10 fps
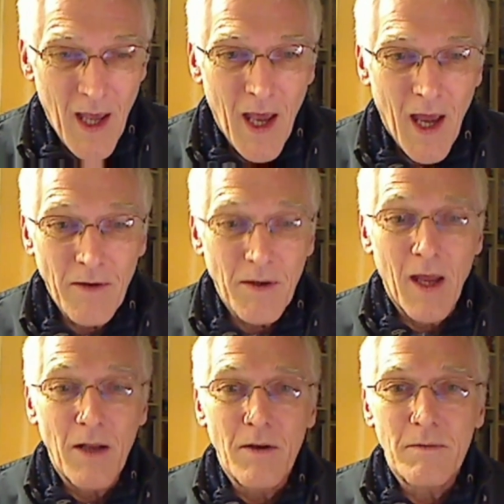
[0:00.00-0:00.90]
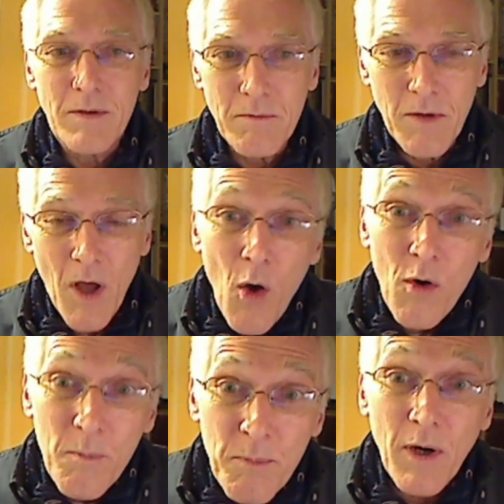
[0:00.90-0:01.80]
And, and the
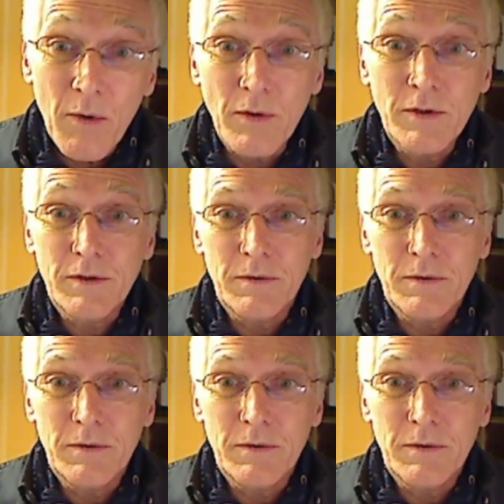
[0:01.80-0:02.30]
whole approach